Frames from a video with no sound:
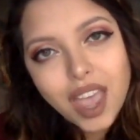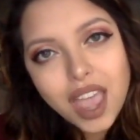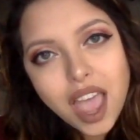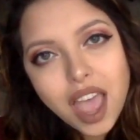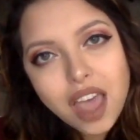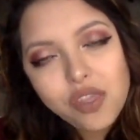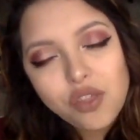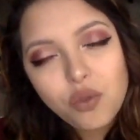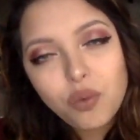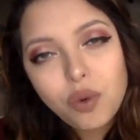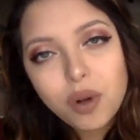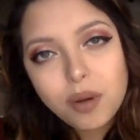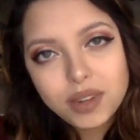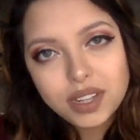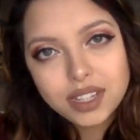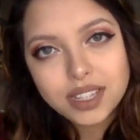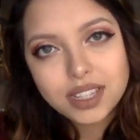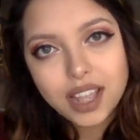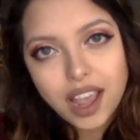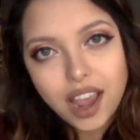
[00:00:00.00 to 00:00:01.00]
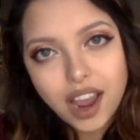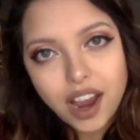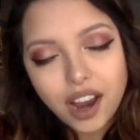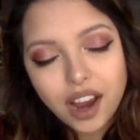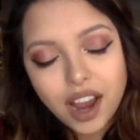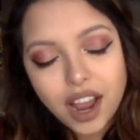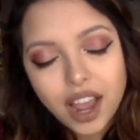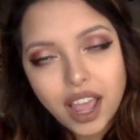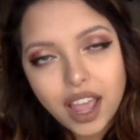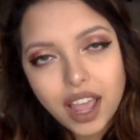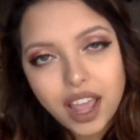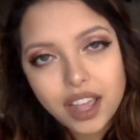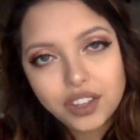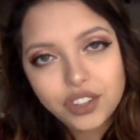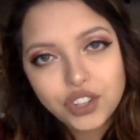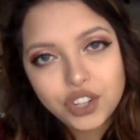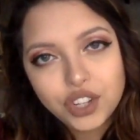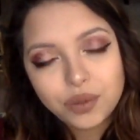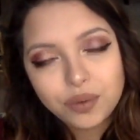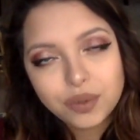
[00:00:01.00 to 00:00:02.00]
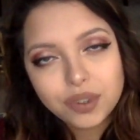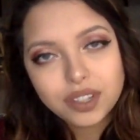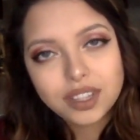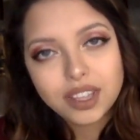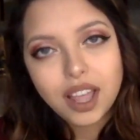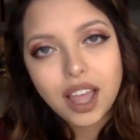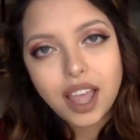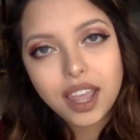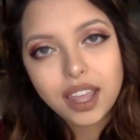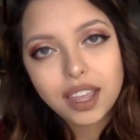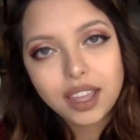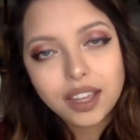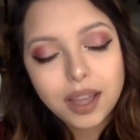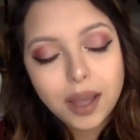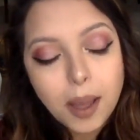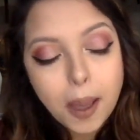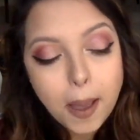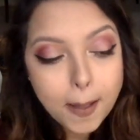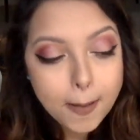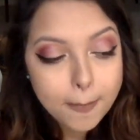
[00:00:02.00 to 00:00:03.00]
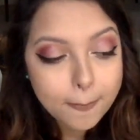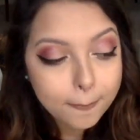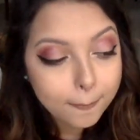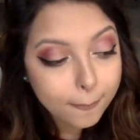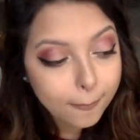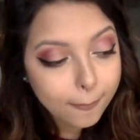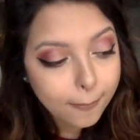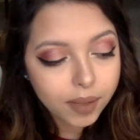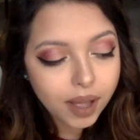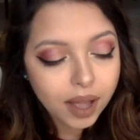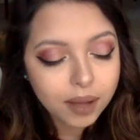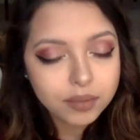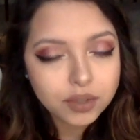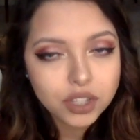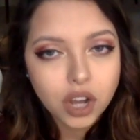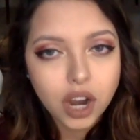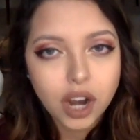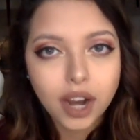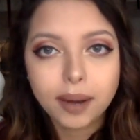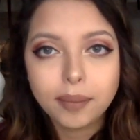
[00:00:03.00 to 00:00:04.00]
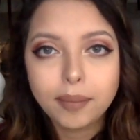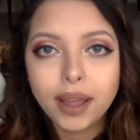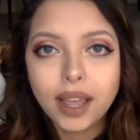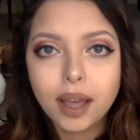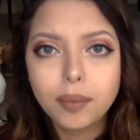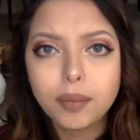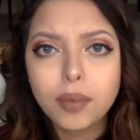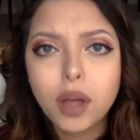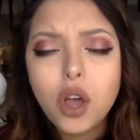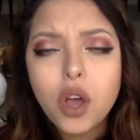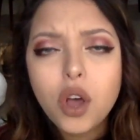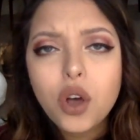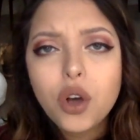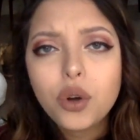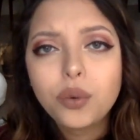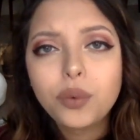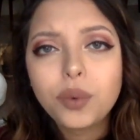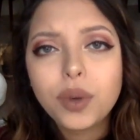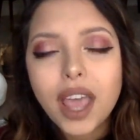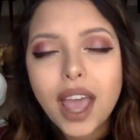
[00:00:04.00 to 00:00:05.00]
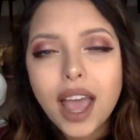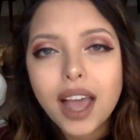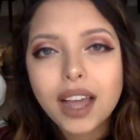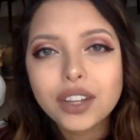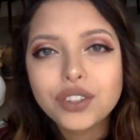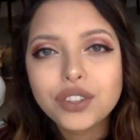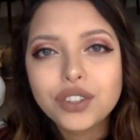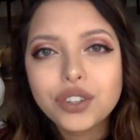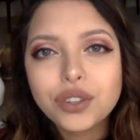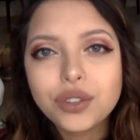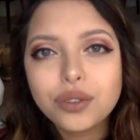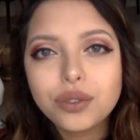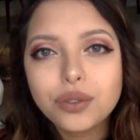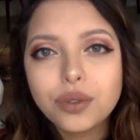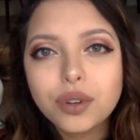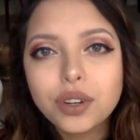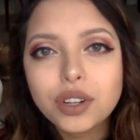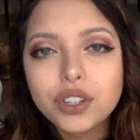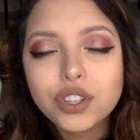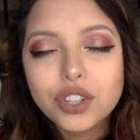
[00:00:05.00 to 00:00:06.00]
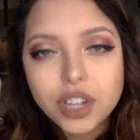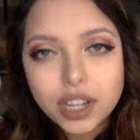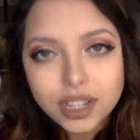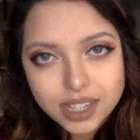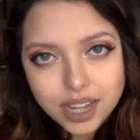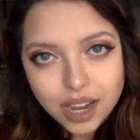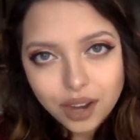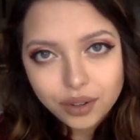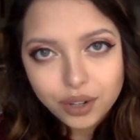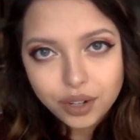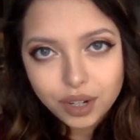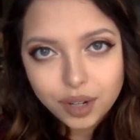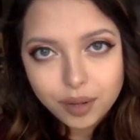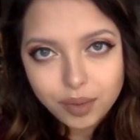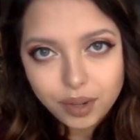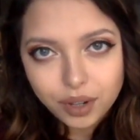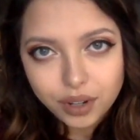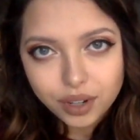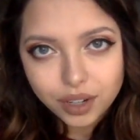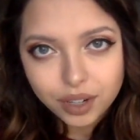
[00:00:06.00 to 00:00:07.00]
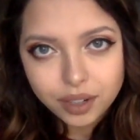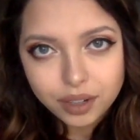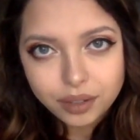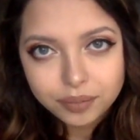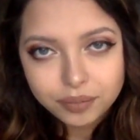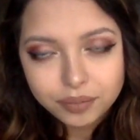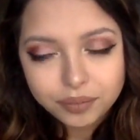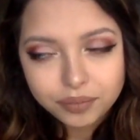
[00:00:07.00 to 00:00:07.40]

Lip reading: and the woman's there and she was like, I'm sorry, ma'am, we had to shut down your computer